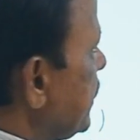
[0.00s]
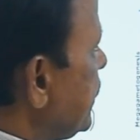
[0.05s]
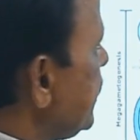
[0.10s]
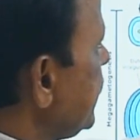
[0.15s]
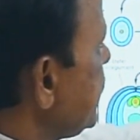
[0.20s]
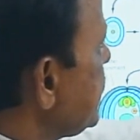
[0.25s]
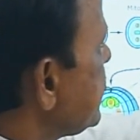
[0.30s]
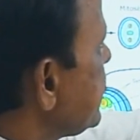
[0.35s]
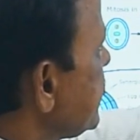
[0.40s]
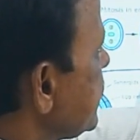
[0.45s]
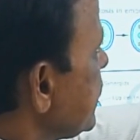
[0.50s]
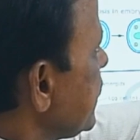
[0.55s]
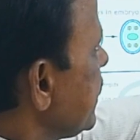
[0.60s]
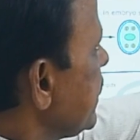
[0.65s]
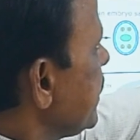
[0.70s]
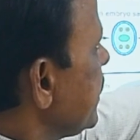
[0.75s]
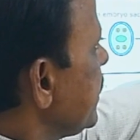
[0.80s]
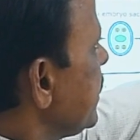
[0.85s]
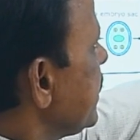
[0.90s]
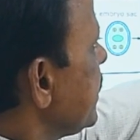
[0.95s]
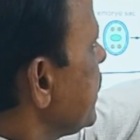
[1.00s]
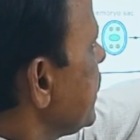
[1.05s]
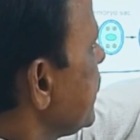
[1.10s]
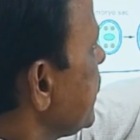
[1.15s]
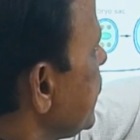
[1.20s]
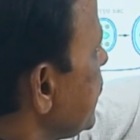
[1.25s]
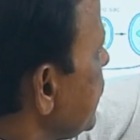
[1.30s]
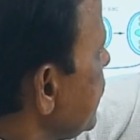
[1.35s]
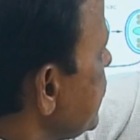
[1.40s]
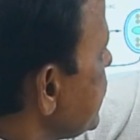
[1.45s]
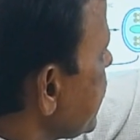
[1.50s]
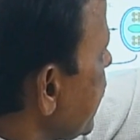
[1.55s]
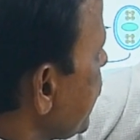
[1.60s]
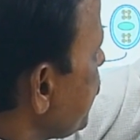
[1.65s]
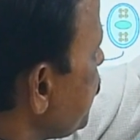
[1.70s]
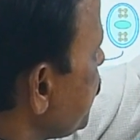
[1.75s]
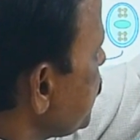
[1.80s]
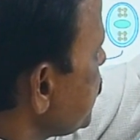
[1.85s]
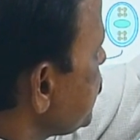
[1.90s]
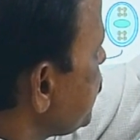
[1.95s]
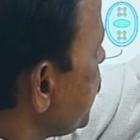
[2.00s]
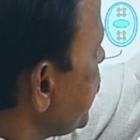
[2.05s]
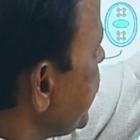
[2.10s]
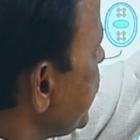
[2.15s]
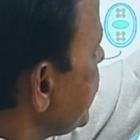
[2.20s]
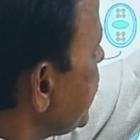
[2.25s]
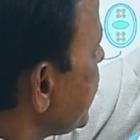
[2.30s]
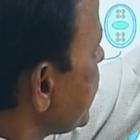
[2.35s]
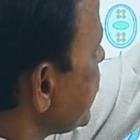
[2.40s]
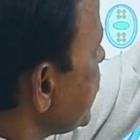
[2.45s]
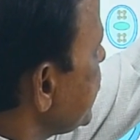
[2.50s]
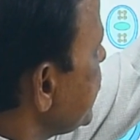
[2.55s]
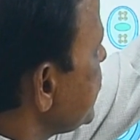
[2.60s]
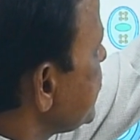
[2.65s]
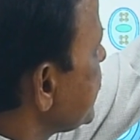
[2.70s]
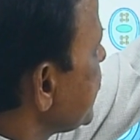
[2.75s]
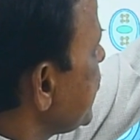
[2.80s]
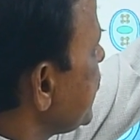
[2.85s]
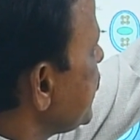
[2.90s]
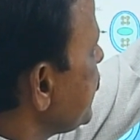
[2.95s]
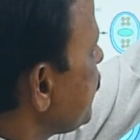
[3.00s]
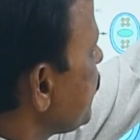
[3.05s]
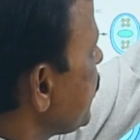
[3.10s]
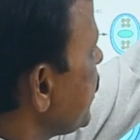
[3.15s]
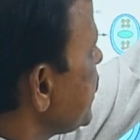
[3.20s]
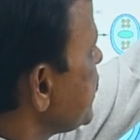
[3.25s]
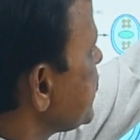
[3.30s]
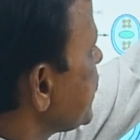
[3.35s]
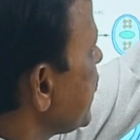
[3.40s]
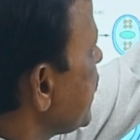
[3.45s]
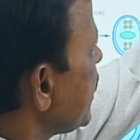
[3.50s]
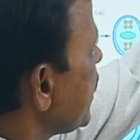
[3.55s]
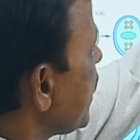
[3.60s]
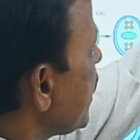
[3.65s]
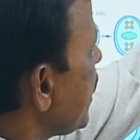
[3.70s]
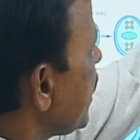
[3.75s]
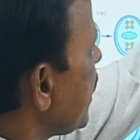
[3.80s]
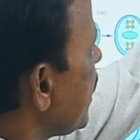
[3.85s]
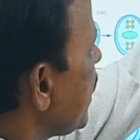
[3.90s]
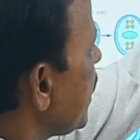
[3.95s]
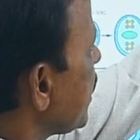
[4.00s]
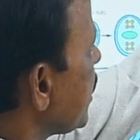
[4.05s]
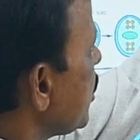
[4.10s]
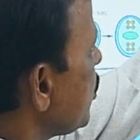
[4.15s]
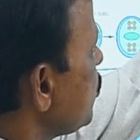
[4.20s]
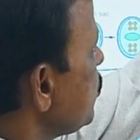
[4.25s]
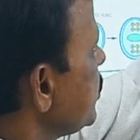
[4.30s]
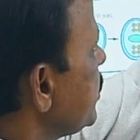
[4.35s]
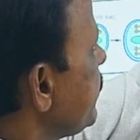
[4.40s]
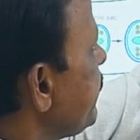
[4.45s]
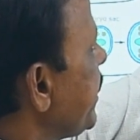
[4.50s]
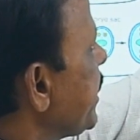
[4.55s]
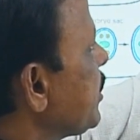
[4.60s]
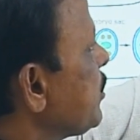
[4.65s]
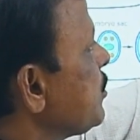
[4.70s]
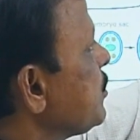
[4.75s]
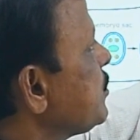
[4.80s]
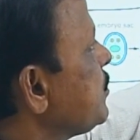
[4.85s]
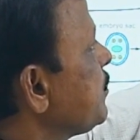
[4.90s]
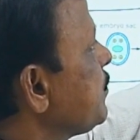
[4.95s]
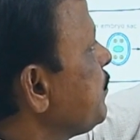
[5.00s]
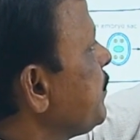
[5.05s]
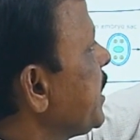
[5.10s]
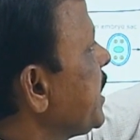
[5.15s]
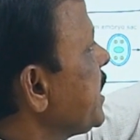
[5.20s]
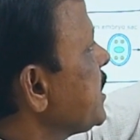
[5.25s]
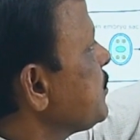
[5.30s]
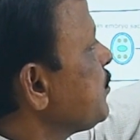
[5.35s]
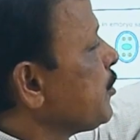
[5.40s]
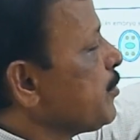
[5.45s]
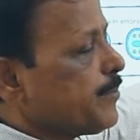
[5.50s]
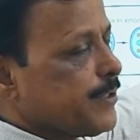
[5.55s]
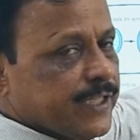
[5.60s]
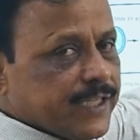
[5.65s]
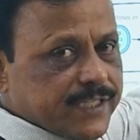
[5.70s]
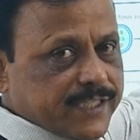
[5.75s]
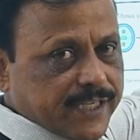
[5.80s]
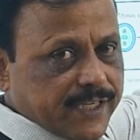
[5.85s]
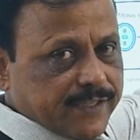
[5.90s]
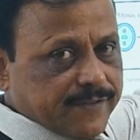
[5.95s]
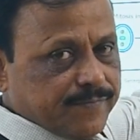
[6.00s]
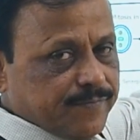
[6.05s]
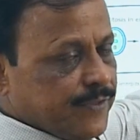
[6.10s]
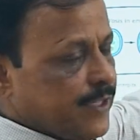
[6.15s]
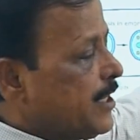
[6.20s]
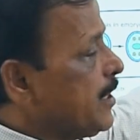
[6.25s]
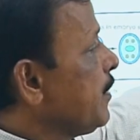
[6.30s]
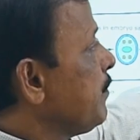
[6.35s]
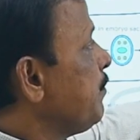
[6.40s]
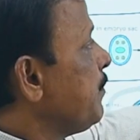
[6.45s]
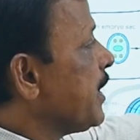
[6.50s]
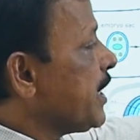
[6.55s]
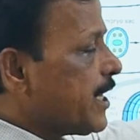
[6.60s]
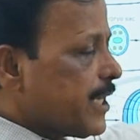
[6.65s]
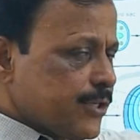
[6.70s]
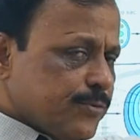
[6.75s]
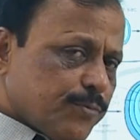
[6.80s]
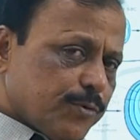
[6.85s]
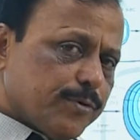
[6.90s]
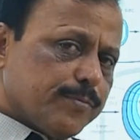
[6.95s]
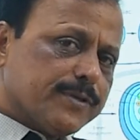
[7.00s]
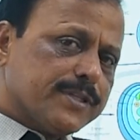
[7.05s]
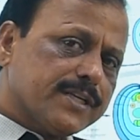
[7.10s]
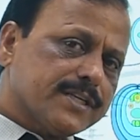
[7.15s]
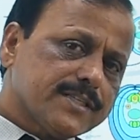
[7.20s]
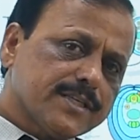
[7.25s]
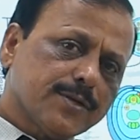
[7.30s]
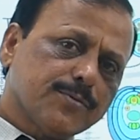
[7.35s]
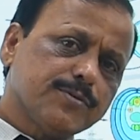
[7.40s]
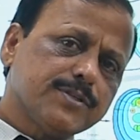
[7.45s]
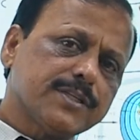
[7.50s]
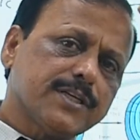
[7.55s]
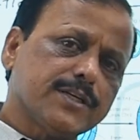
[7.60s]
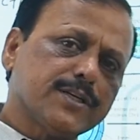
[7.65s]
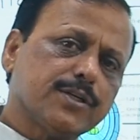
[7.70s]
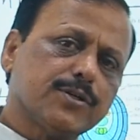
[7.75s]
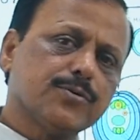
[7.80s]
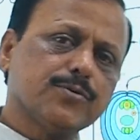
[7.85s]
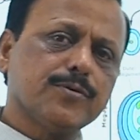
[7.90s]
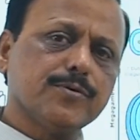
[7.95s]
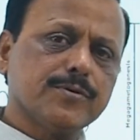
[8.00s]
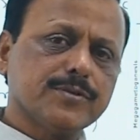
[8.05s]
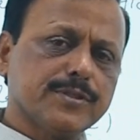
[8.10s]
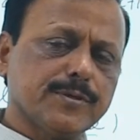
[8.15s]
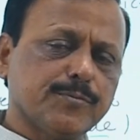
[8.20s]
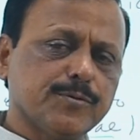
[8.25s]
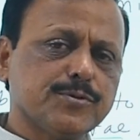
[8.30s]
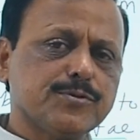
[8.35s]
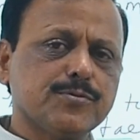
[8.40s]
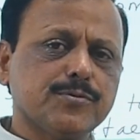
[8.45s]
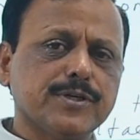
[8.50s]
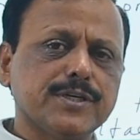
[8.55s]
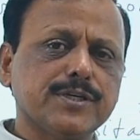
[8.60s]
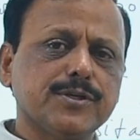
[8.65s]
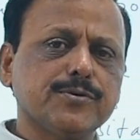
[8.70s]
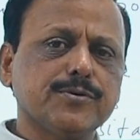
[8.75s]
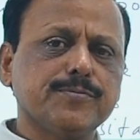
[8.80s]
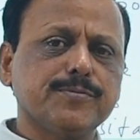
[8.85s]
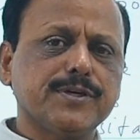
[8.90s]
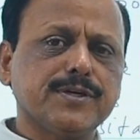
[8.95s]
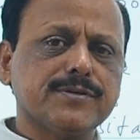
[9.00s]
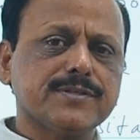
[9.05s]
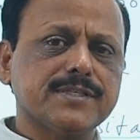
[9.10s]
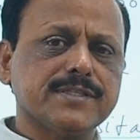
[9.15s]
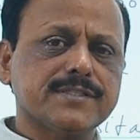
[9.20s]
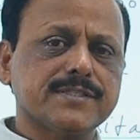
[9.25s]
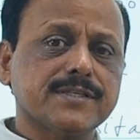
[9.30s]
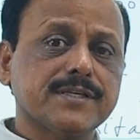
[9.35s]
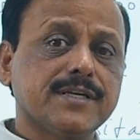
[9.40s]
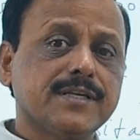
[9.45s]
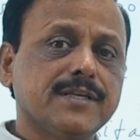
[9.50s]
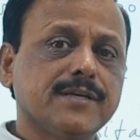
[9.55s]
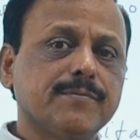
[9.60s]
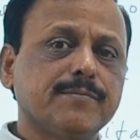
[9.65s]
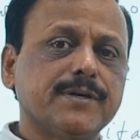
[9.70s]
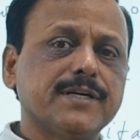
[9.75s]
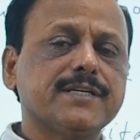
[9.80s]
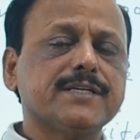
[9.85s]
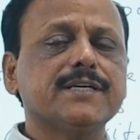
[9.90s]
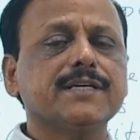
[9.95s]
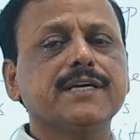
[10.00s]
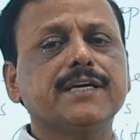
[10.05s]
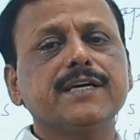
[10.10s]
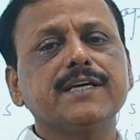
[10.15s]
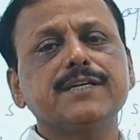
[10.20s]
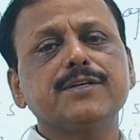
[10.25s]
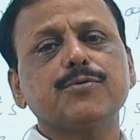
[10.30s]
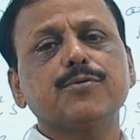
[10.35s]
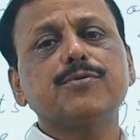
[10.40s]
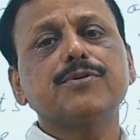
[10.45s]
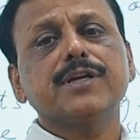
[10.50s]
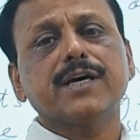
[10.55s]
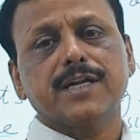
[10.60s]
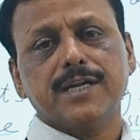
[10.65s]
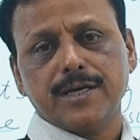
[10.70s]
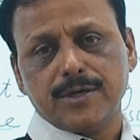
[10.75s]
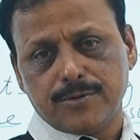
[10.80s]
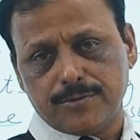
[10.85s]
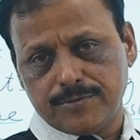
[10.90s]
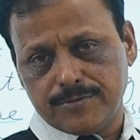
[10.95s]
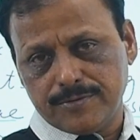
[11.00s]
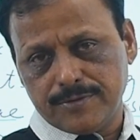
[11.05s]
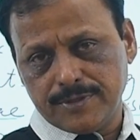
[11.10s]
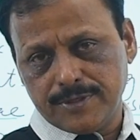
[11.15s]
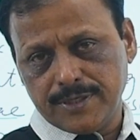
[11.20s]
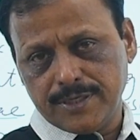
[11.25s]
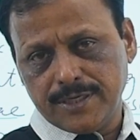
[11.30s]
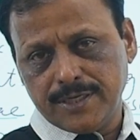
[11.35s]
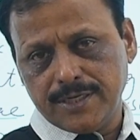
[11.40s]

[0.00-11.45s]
these is aposphere, that initial diploid cell around the megaspore mother cell. Megaspore mother cell which supposed to undergo meiosis, but it won't allow.